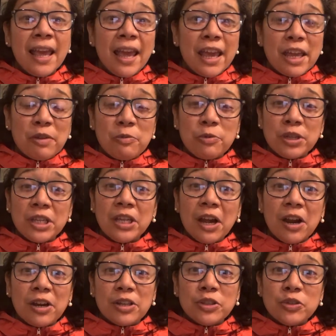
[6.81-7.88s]
and we
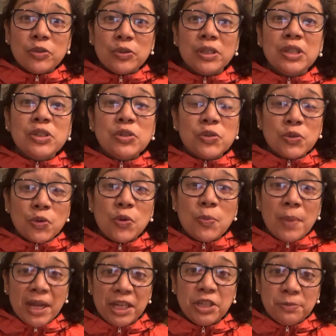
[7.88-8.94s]
are doing School
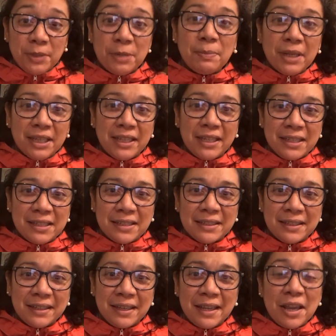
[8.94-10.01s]
Management Mondays.
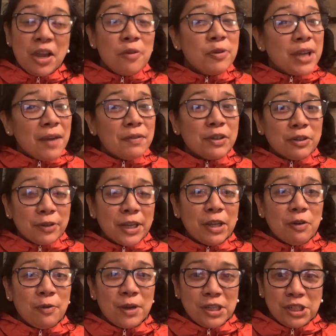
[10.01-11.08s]
We have a great
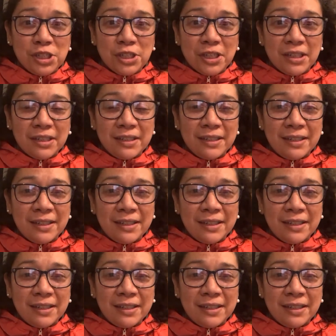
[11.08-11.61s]
question,